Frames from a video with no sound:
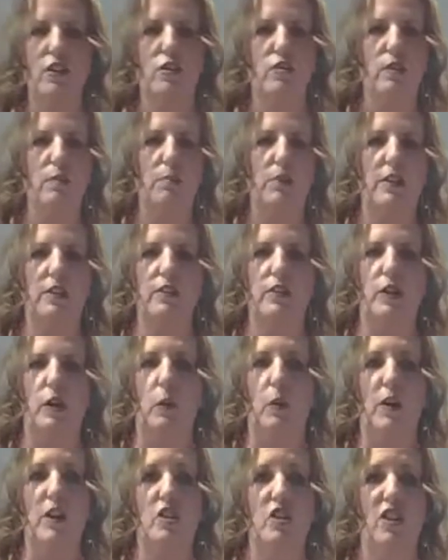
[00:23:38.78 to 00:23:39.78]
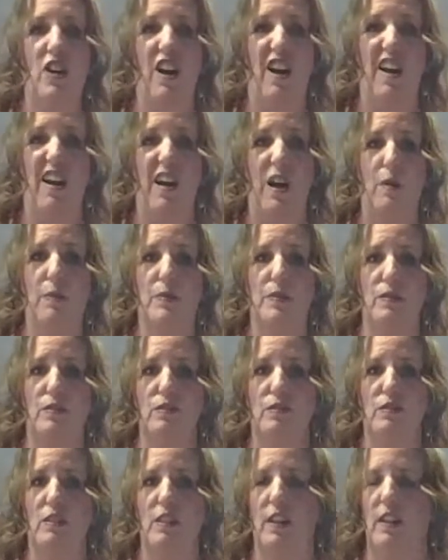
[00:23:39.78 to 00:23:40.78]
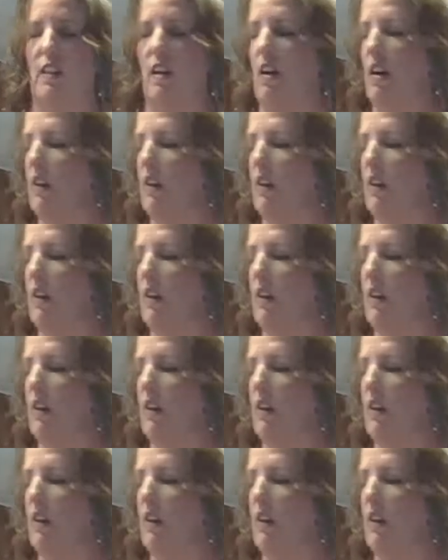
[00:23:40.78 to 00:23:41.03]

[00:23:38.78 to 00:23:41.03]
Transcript: pastry blender, which I absolutely